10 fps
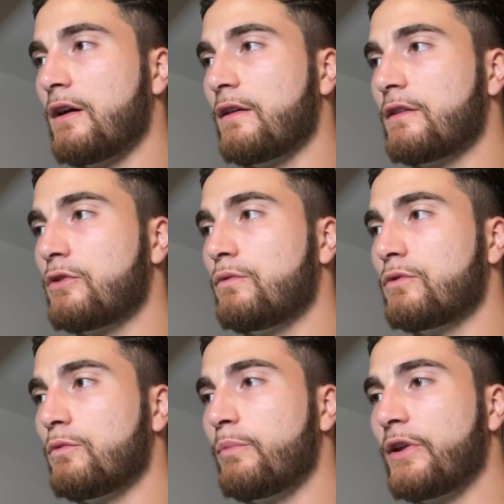
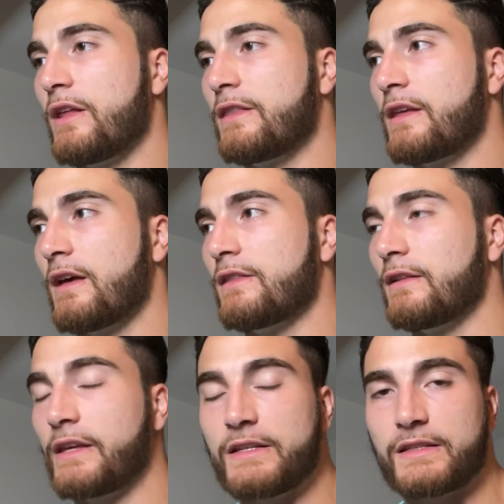you put in the
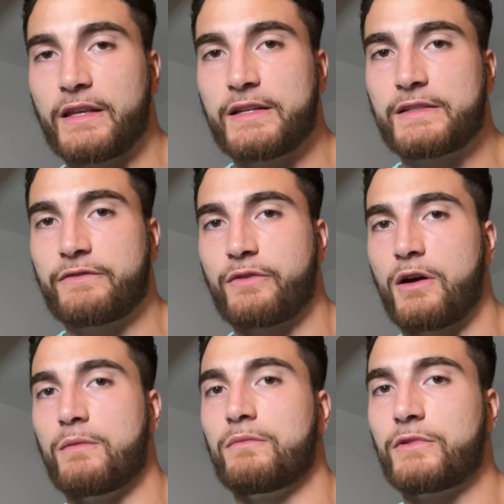leads list
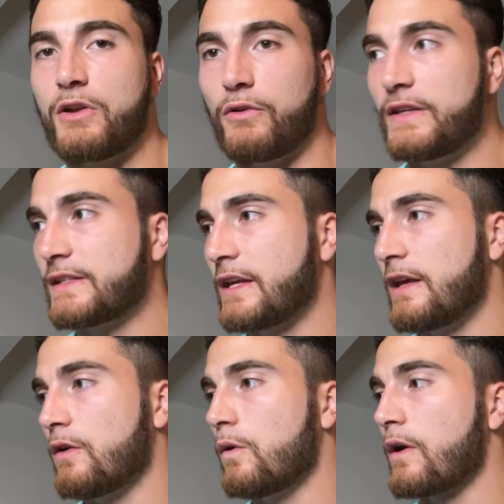from
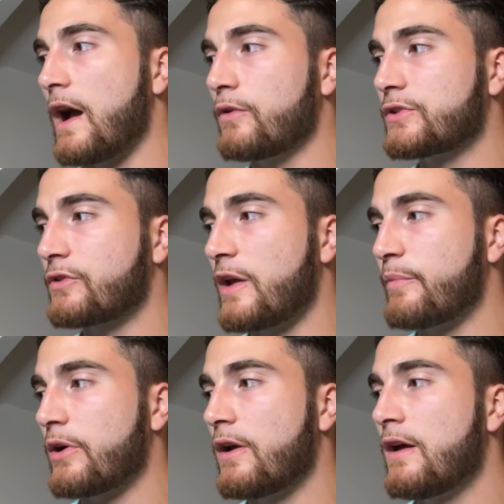ListKit or
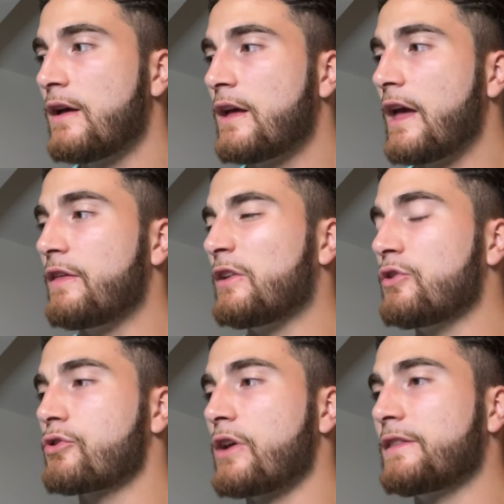Outscraper, and then you
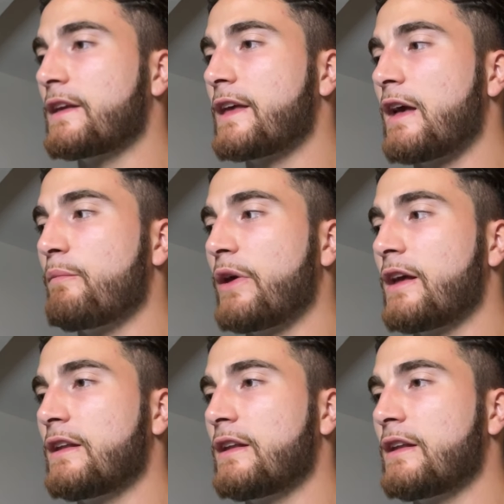create the campaign,